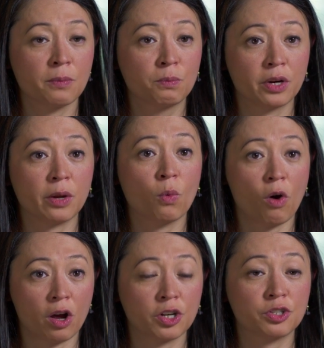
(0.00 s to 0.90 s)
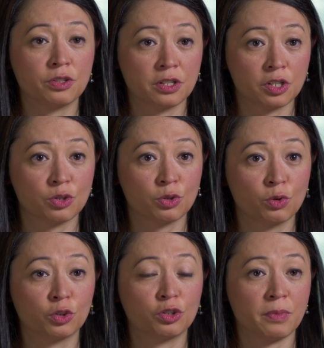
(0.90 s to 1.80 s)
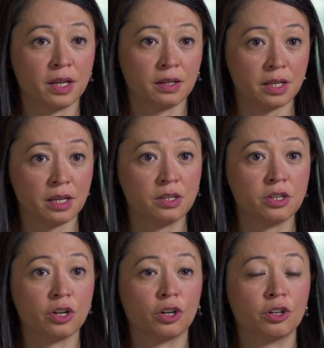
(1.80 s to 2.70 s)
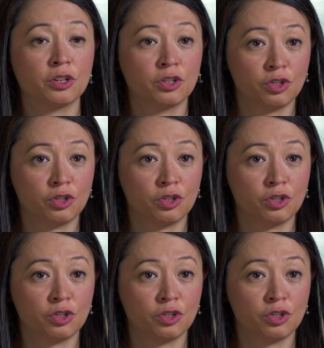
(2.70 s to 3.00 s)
bring water to the stool to make it easier